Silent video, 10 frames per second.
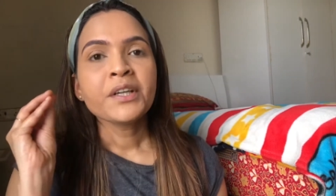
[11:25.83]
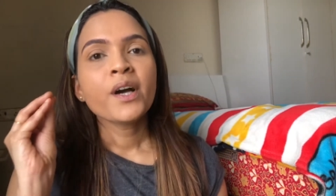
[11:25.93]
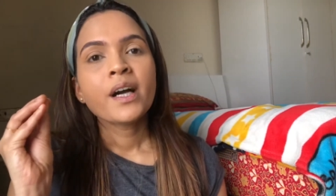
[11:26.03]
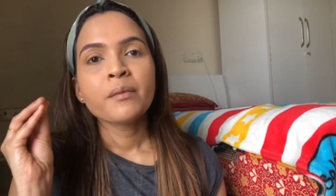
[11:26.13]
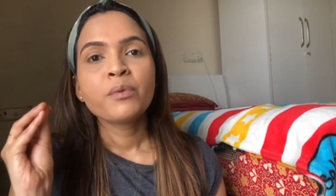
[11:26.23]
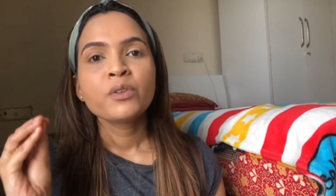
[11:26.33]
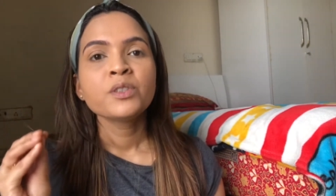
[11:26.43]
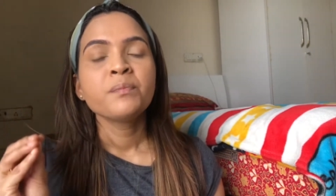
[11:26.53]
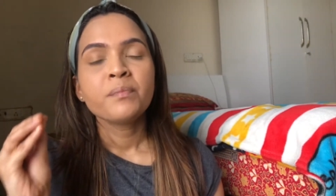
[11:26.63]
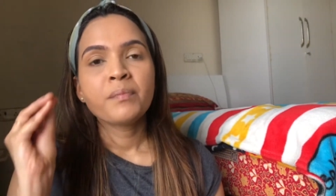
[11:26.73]
In your
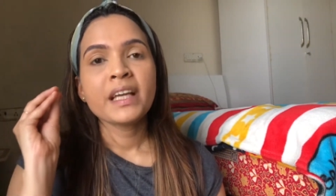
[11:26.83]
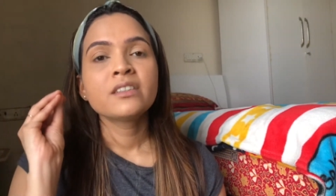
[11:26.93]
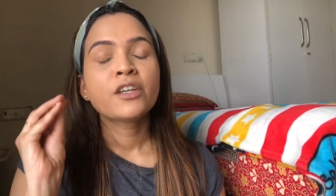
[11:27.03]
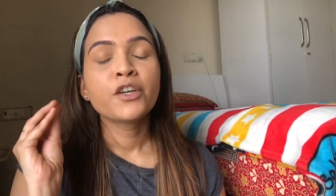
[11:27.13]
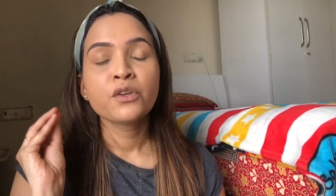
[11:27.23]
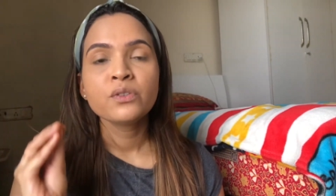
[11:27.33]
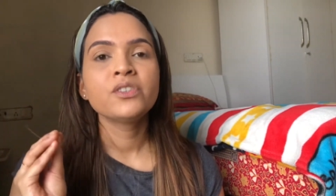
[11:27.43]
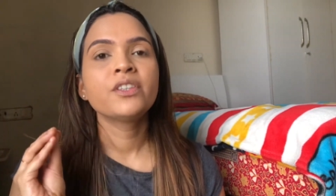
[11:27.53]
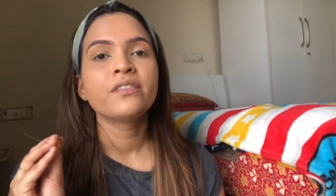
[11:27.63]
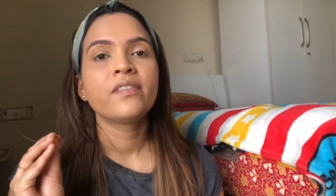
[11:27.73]
eyebrows makes a
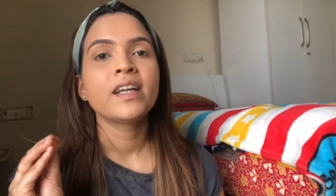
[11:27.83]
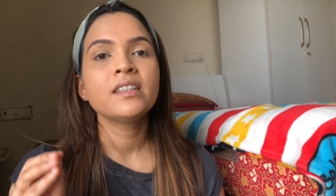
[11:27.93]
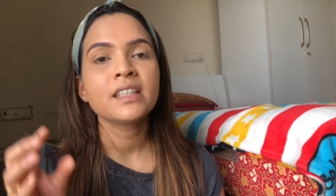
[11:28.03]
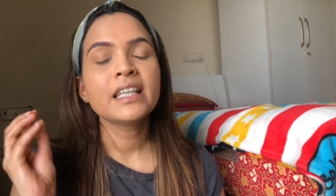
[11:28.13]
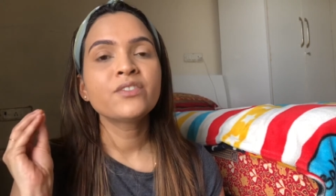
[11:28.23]
huge difference.